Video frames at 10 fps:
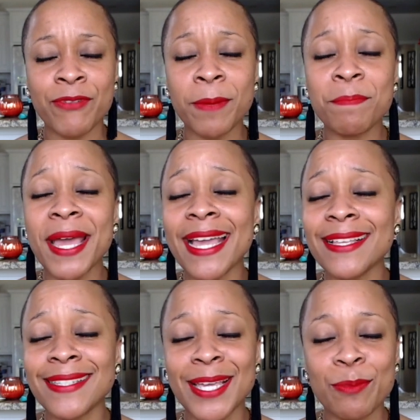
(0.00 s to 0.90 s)
an
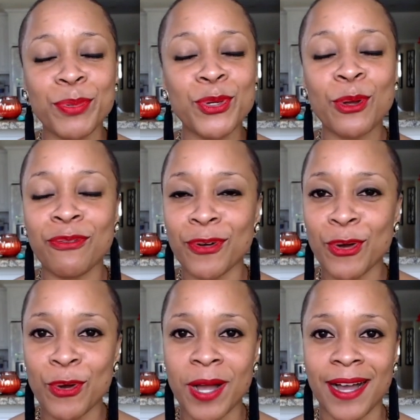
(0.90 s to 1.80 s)
amazing,
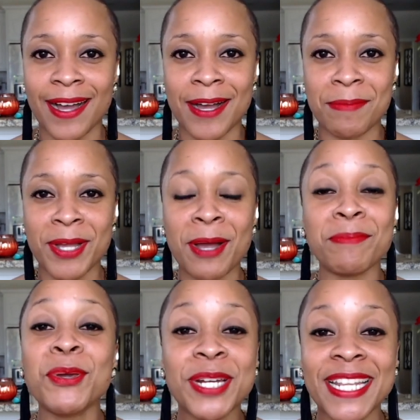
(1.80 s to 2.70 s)
beautiful
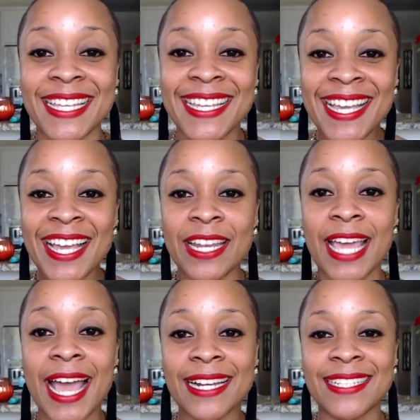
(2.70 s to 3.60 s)
community
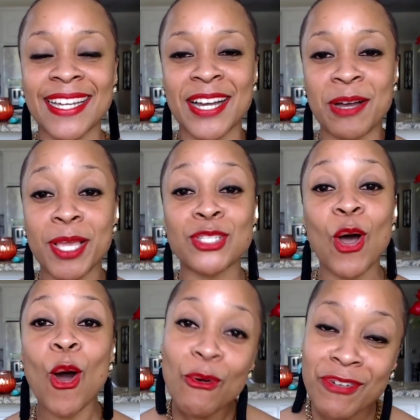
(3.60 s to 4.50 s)
that is
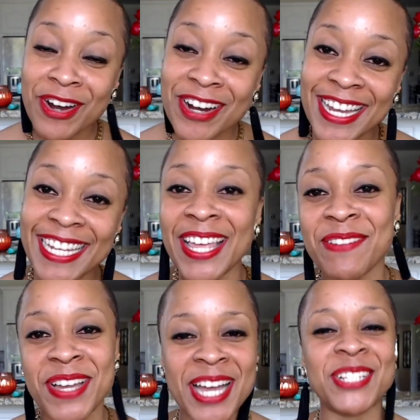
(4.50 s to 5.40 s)
over
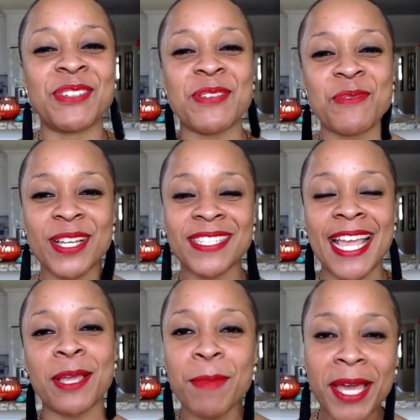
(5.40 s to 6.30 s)
1,100
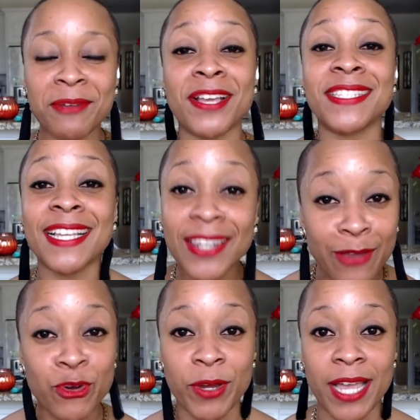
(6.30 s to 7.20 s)
risk-taking, manifesting
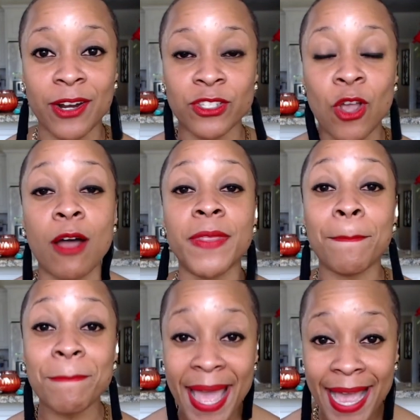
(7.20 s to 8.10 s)
life creators called the
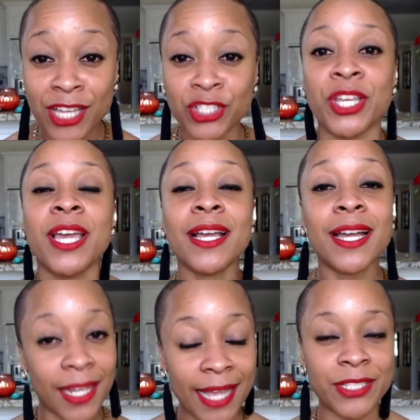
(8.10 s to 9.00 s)
MASH
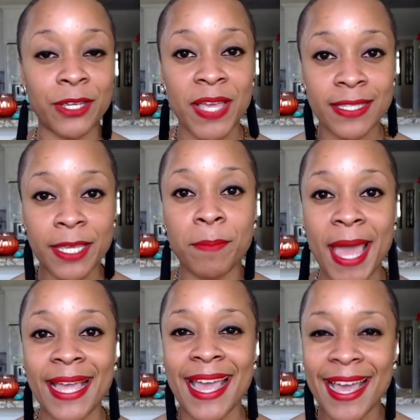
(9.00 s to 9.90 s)
Collective. That's
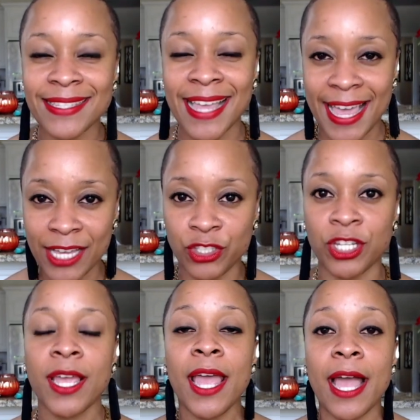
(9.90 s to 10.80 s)
MASH,
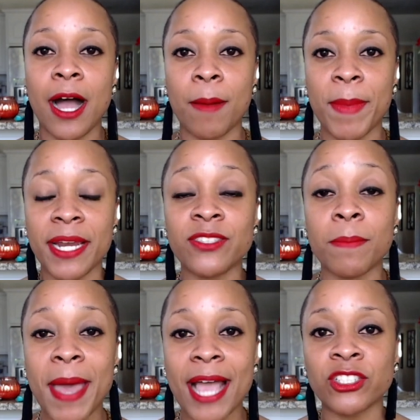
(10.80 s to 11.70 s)
and it's the
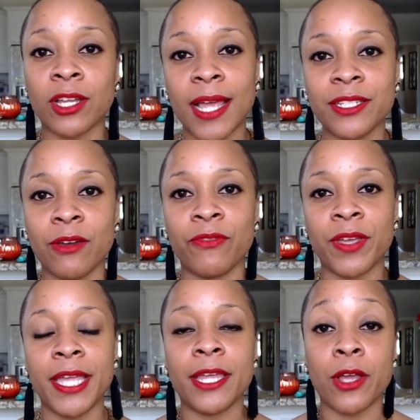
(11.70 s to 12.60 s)
MASH Collective
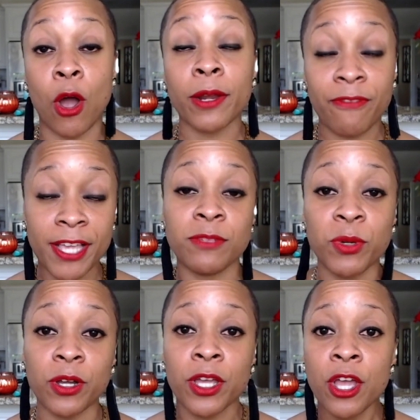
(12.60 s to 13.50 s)
on
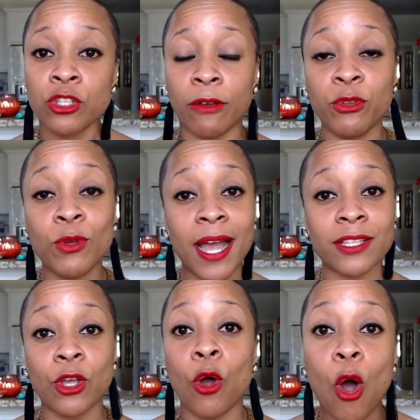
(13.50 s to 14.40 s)
Facebook. So if you
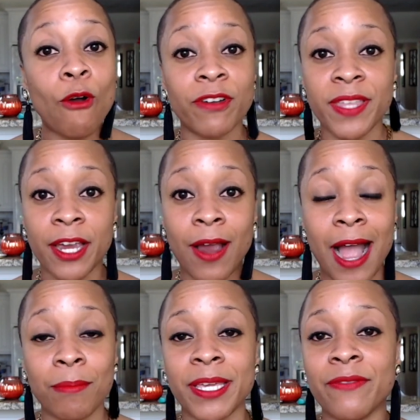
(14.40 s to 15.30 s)
guys go over there,
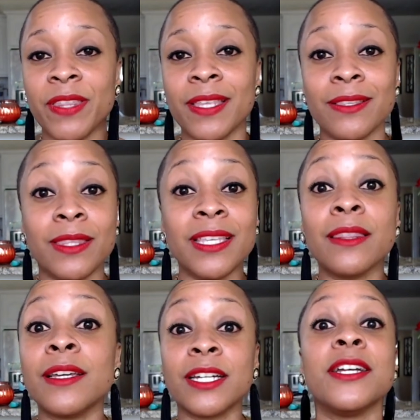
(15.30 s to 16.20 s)
I'm giving
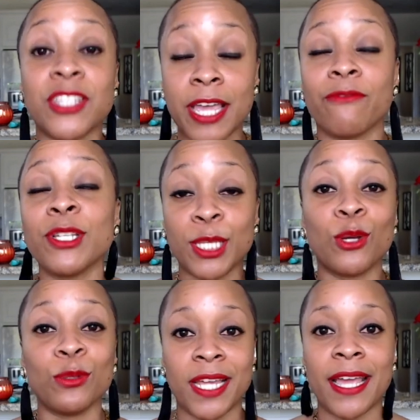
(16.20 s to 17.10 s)
the goods every
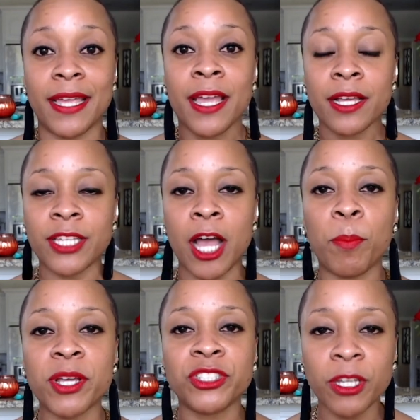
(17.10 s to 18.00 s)
single day to
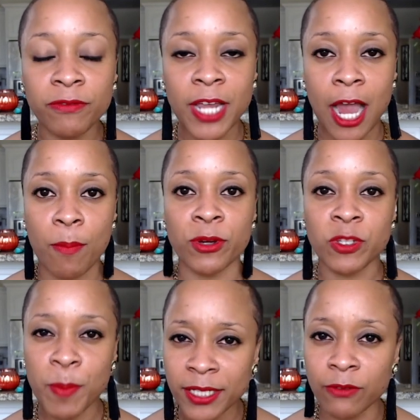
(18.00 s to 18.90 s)
help us shift our
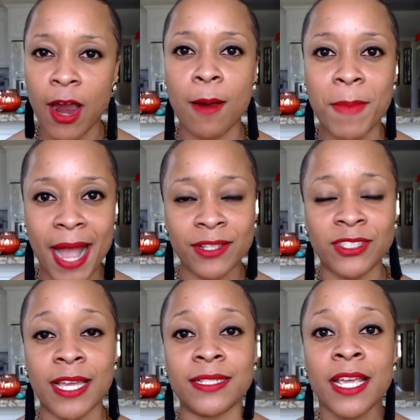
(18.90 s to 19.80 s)
perspective, our
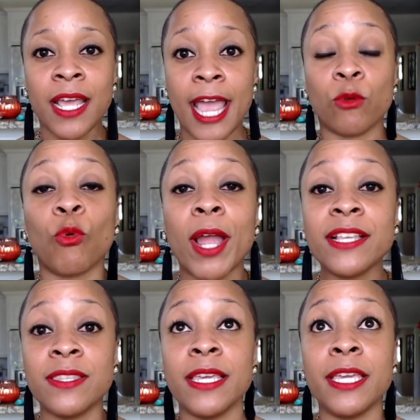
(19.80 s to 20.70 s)
mindset, and
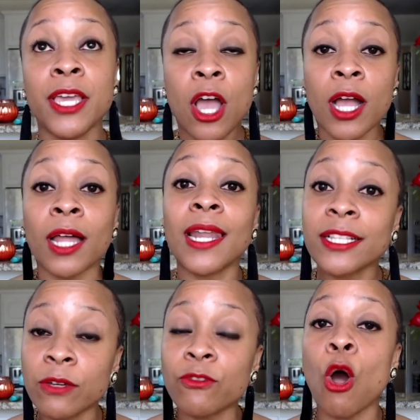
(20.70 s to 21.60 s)
raise the
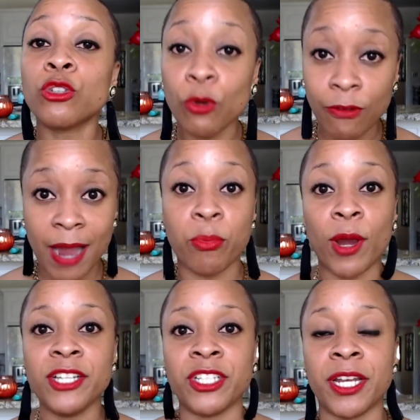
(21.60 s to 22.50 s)
collective cultural
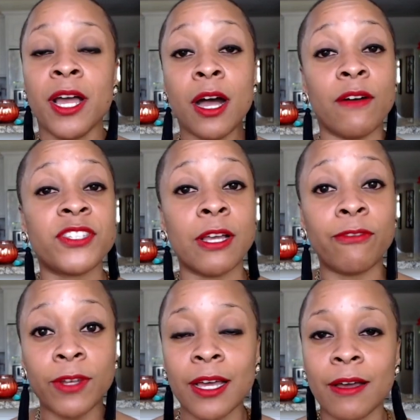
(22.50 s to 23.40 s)
vibration of
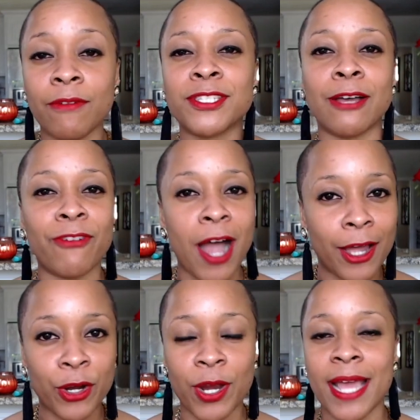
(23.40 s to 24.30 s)
self-love,
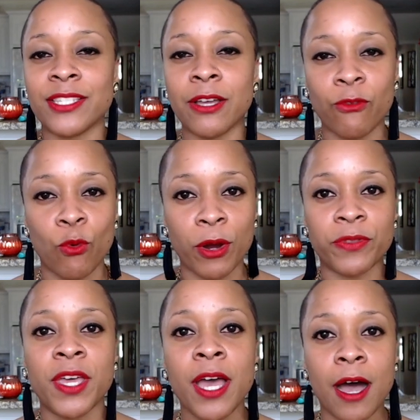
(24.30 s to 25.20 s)
self-honor, and
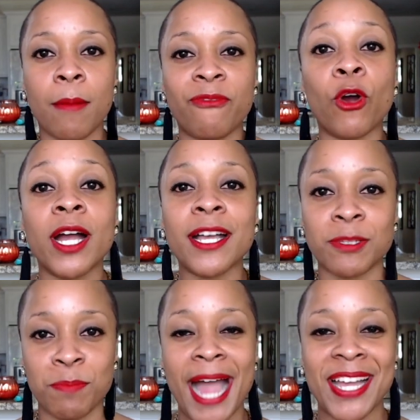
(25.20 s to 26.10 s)
self-worth for us,
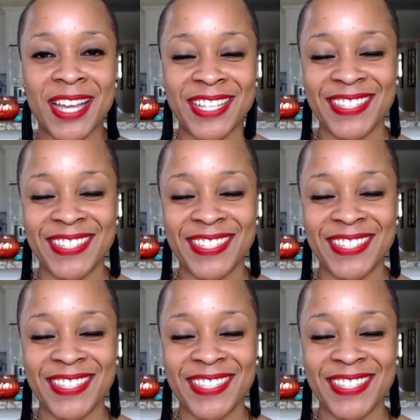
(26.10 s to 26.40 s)
by us.